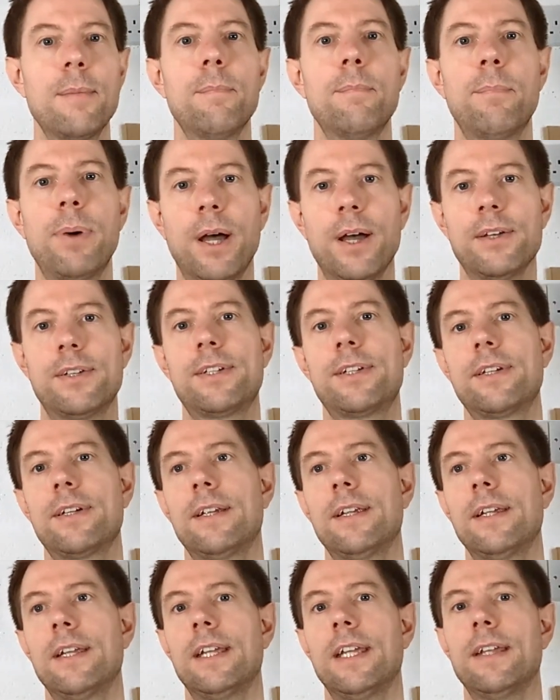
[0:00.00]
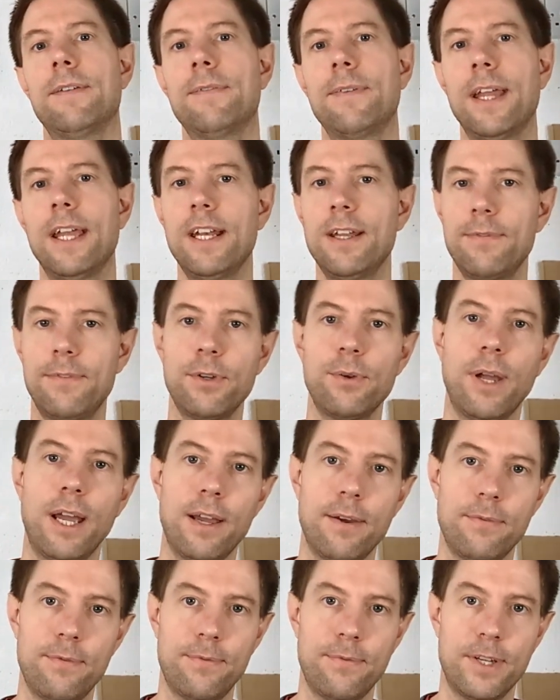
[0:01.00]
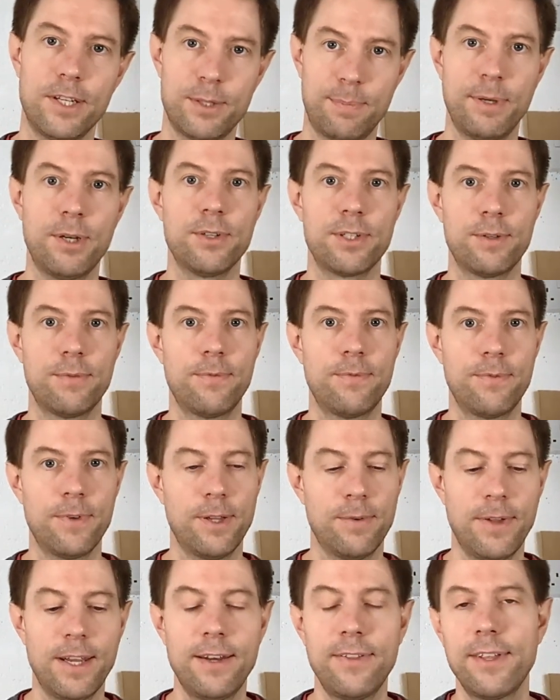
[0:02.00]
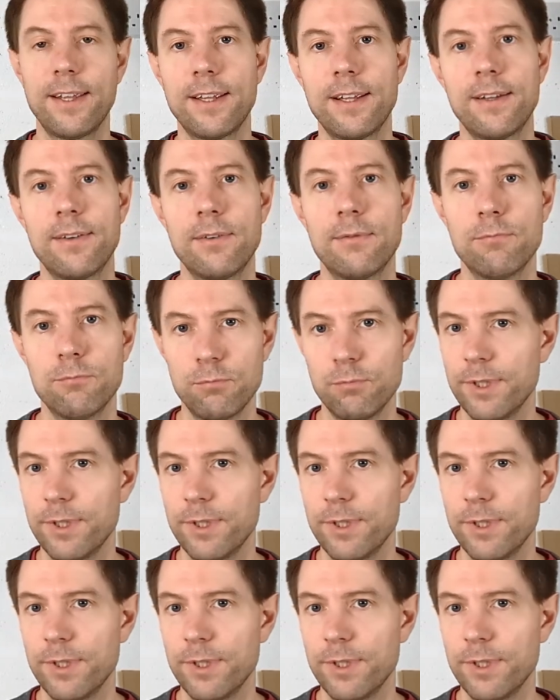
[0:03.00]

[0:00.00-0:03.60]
But if any of you have experience of anything